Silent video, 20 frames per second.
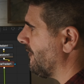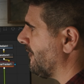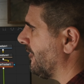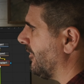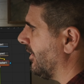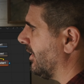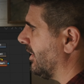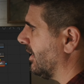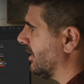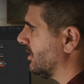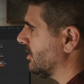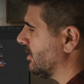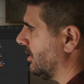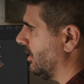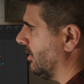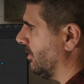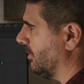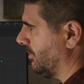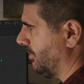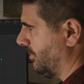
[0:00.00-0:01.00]
Right like
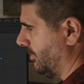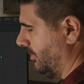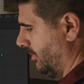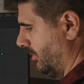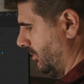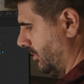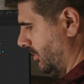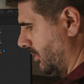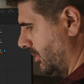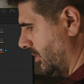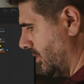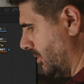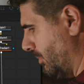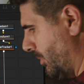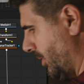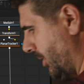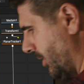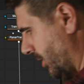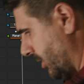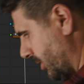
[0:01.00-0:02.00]
so.
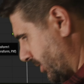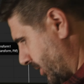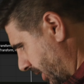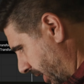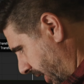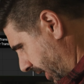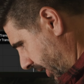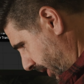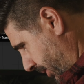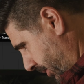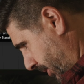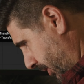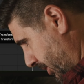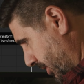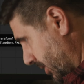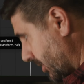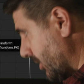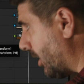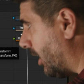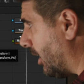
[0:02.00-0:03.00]
Computer track, and we'll
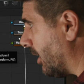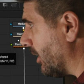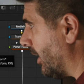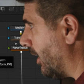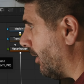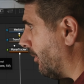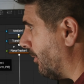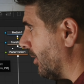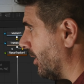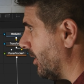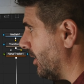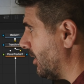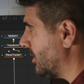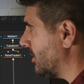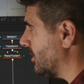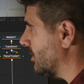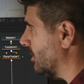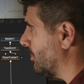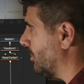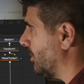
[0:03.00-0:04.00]
just call that what it
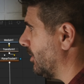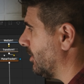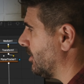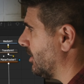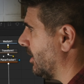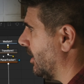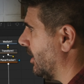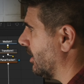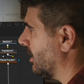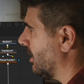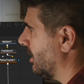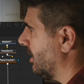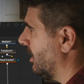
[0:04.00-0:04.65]
is, computer track.